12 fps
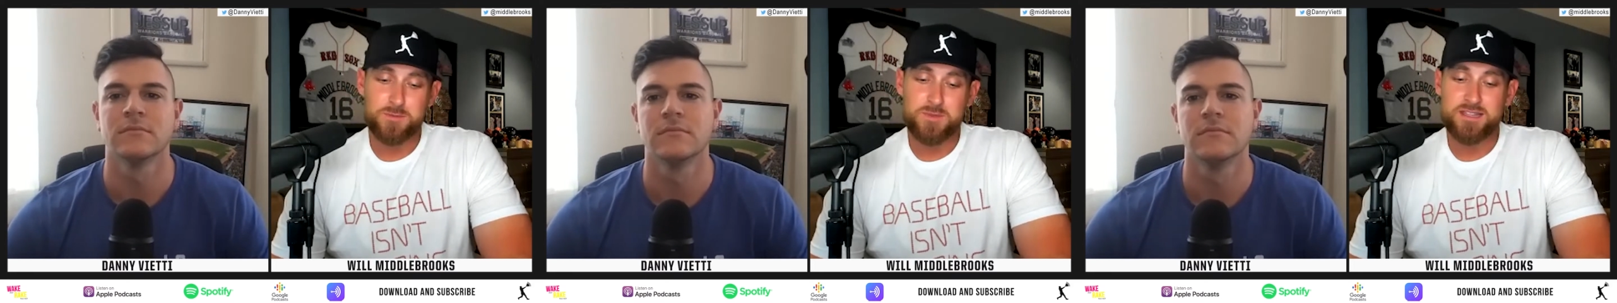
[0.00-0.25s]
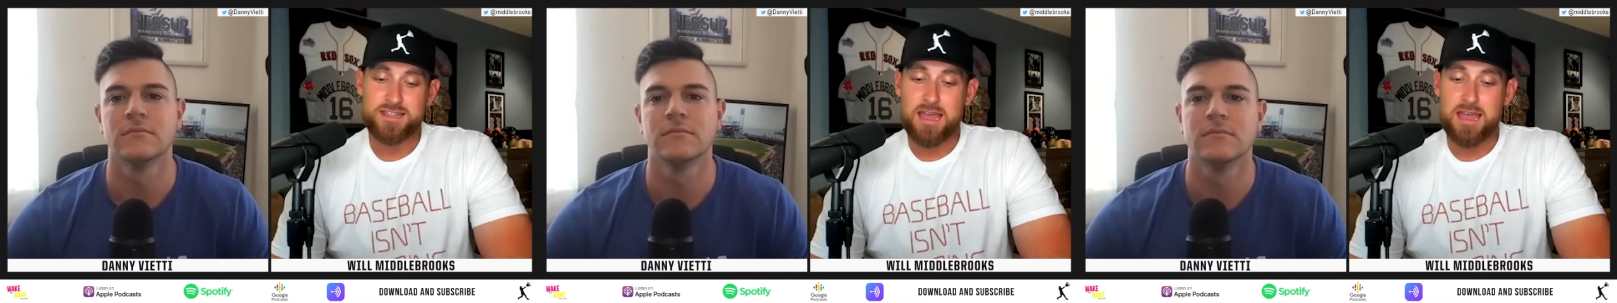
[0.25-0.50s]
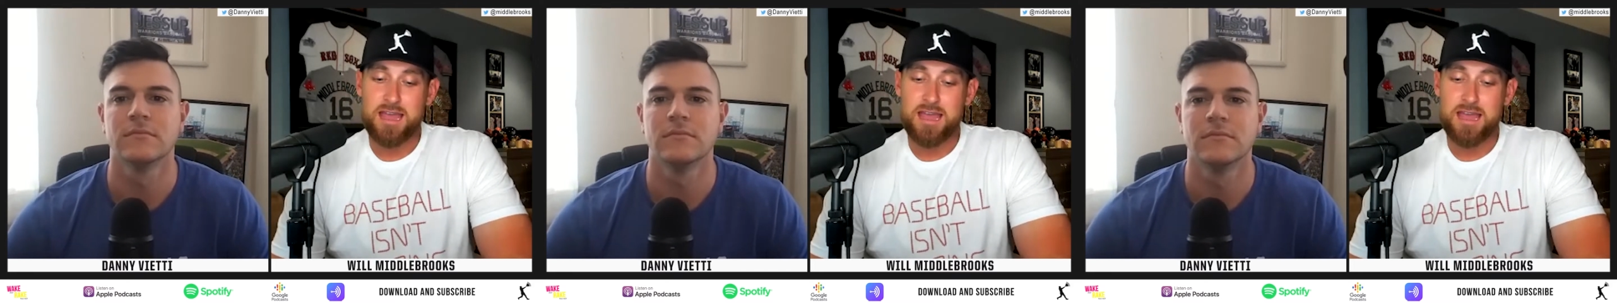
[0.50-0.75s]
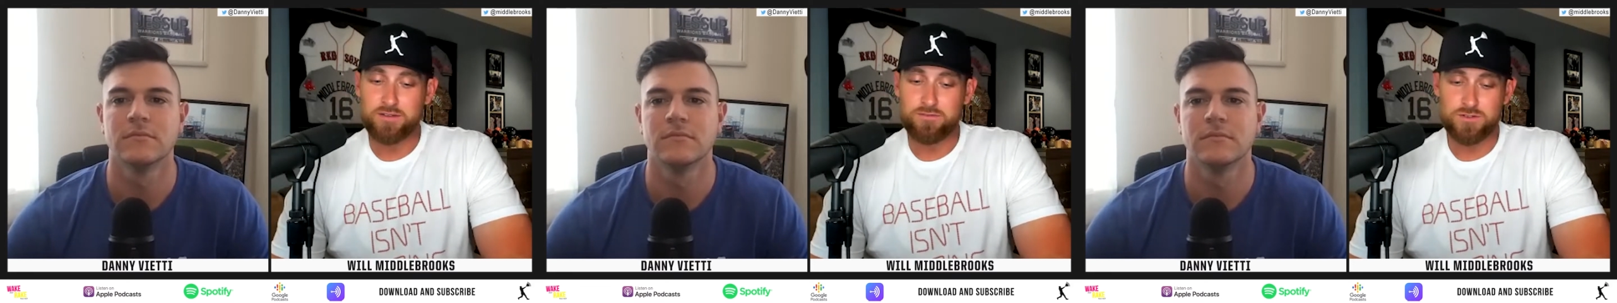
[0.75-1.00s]
Speaker 1: be that big of a
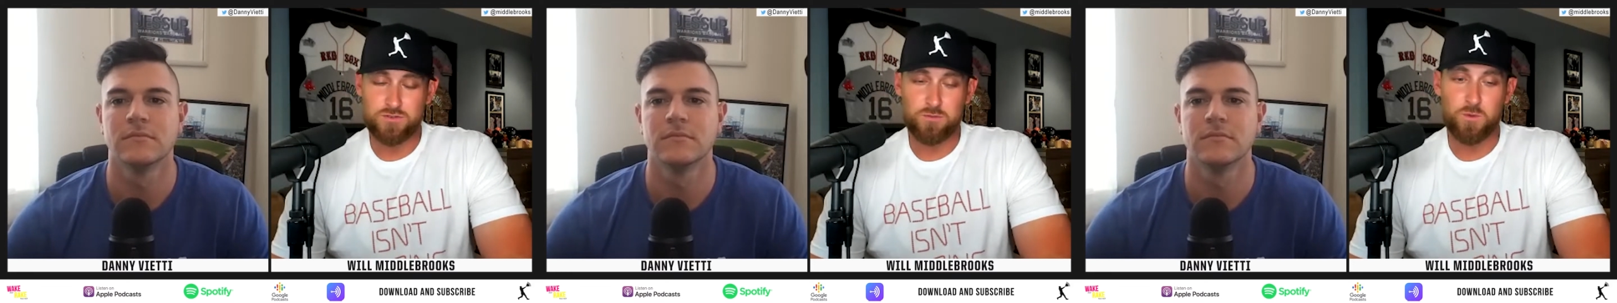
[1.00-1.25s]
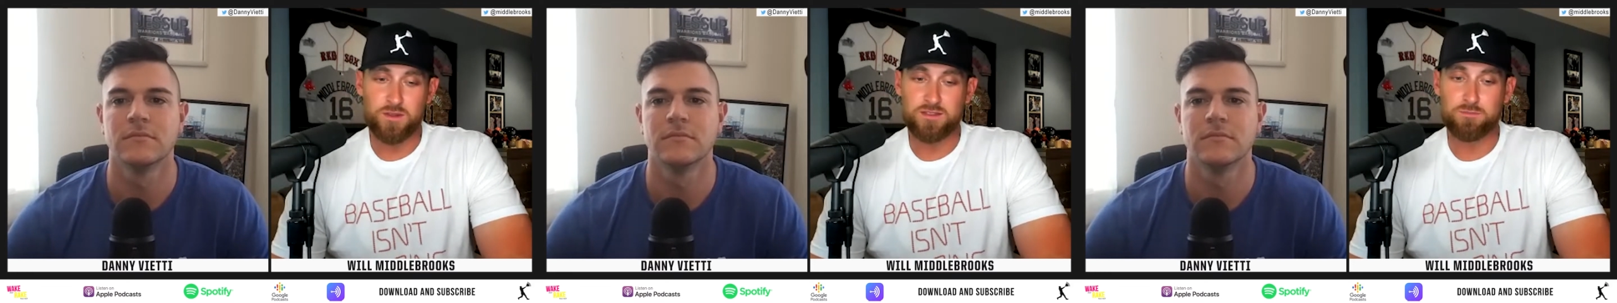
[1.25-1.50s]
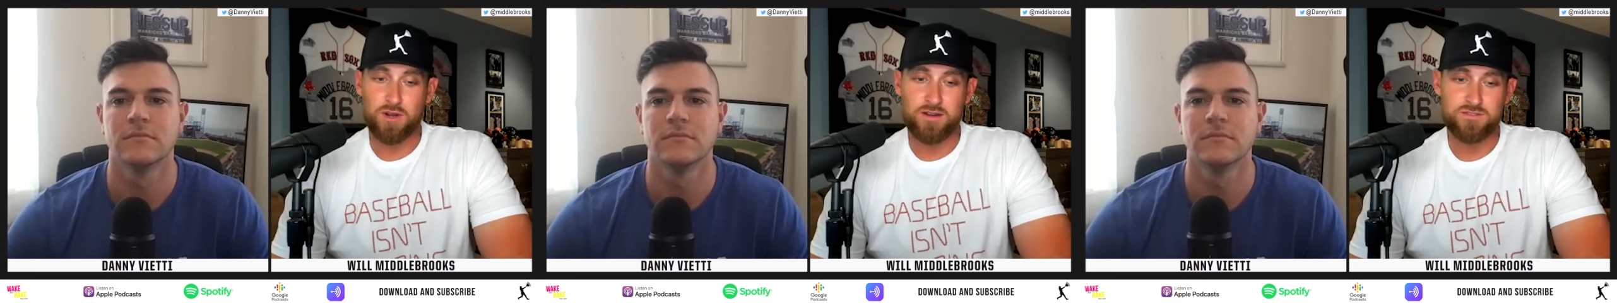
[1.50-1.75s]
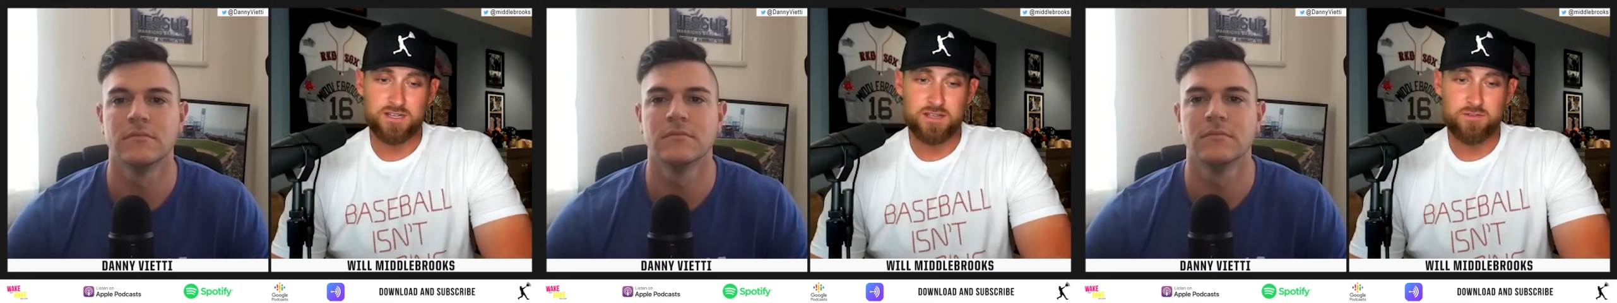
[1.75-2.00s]
difference from what the Braves
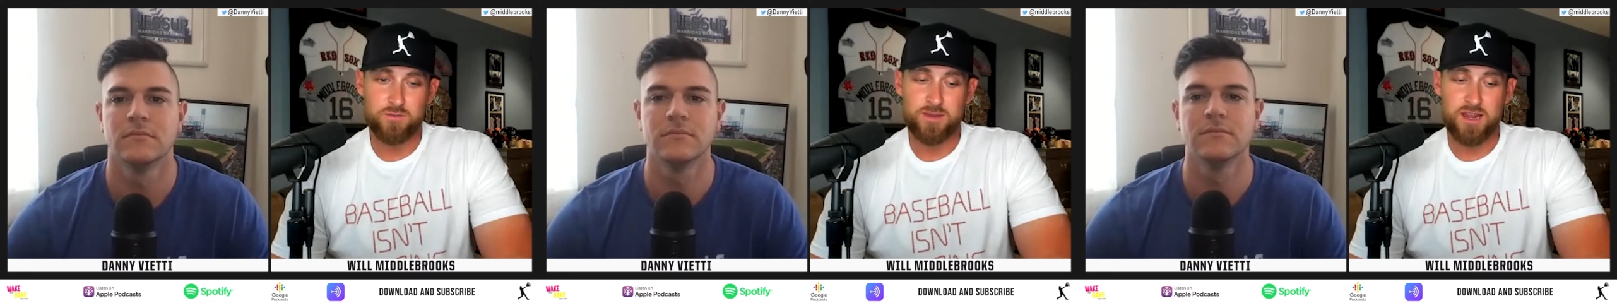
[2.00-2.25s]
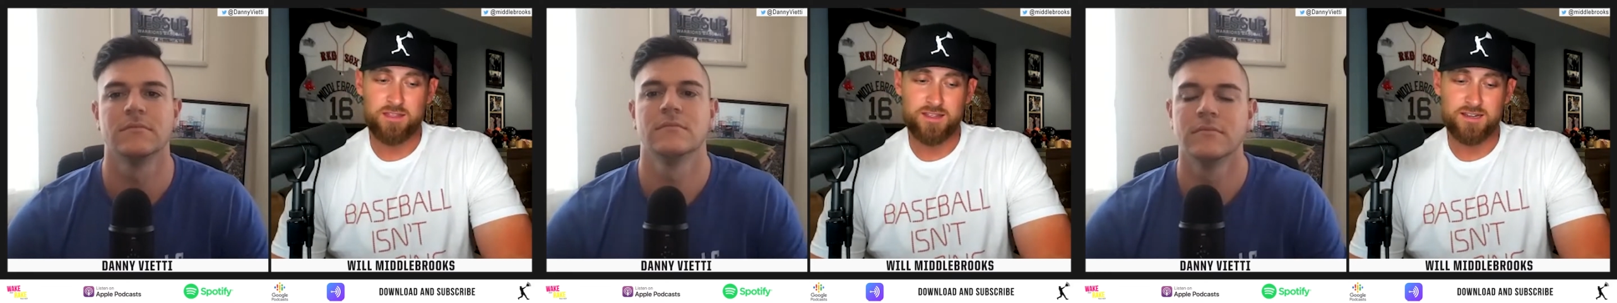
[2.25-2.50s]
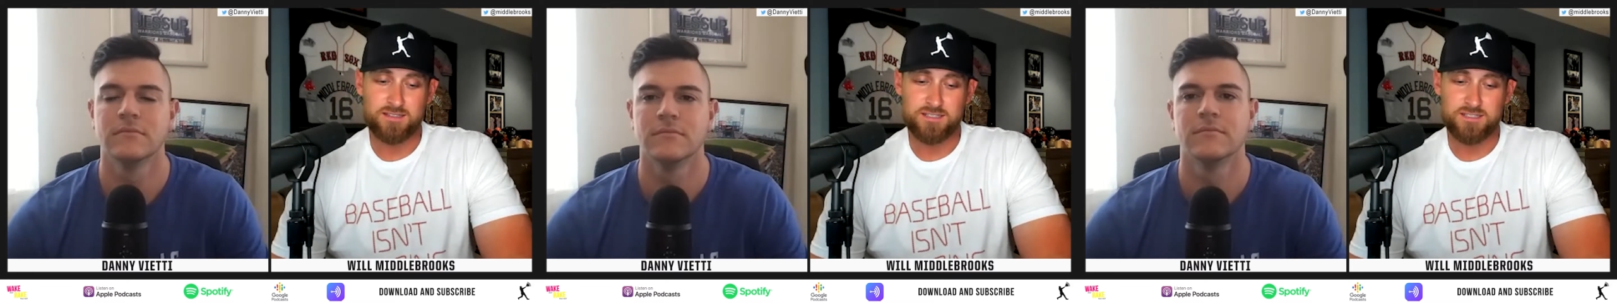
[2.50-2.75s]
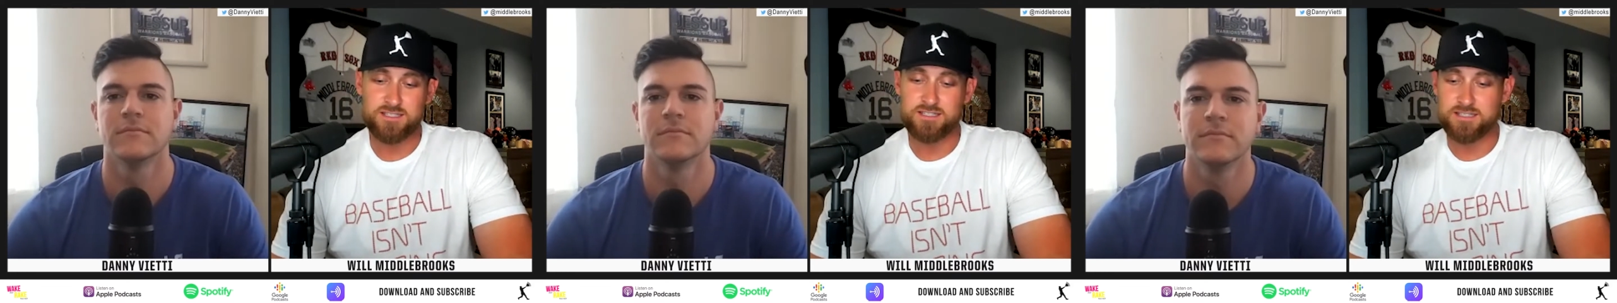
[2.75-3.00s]
are giving him. And I think just
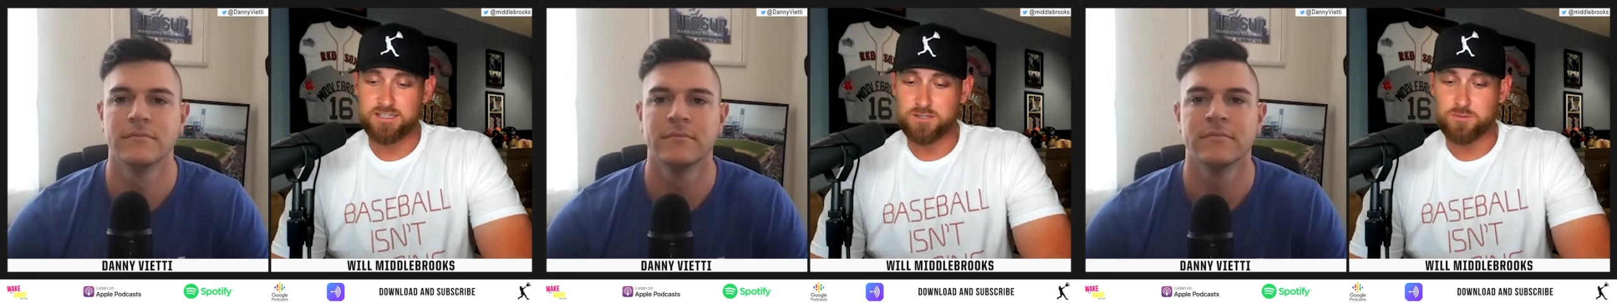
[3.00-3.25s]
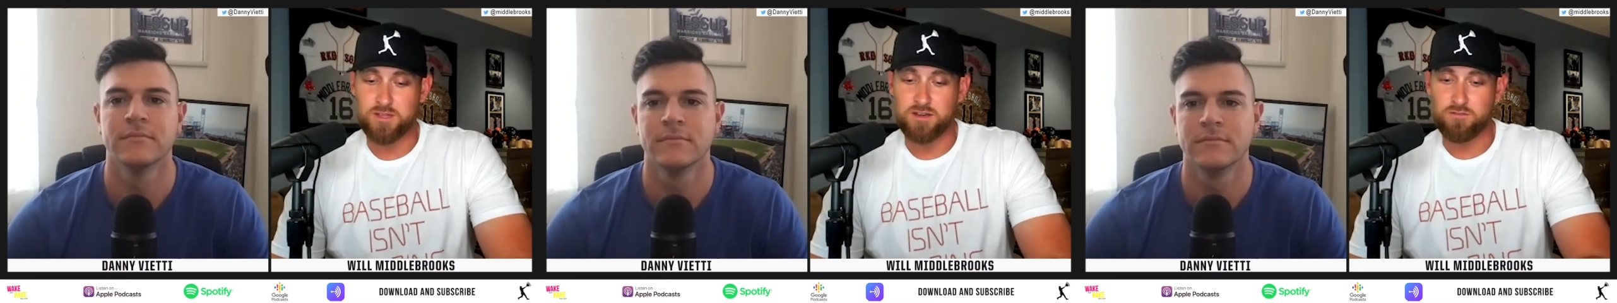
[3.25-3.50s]
the sentiment of,